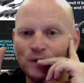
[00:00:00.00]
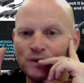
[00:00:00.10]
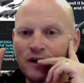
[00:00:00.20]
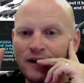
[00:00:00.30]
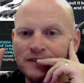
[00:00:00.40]

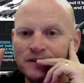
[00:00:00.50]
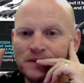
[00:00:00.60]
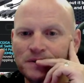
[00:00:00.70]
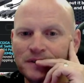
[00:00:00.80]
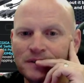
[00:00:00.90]
Old Costco
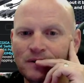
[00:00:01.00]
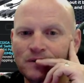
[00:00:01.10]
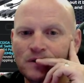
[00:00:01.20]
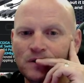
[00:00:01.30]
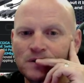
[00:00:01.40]
switch.
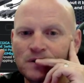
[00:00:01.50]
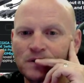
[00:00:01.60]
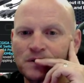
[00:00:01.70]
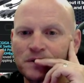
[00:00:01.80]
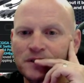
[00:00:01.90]
Oh,
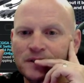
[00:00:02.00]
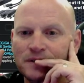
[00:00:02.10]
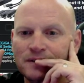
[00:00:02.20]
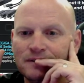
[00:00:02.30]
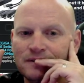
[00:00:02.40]
Costco
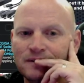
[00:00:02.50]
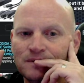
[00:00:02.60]
switches.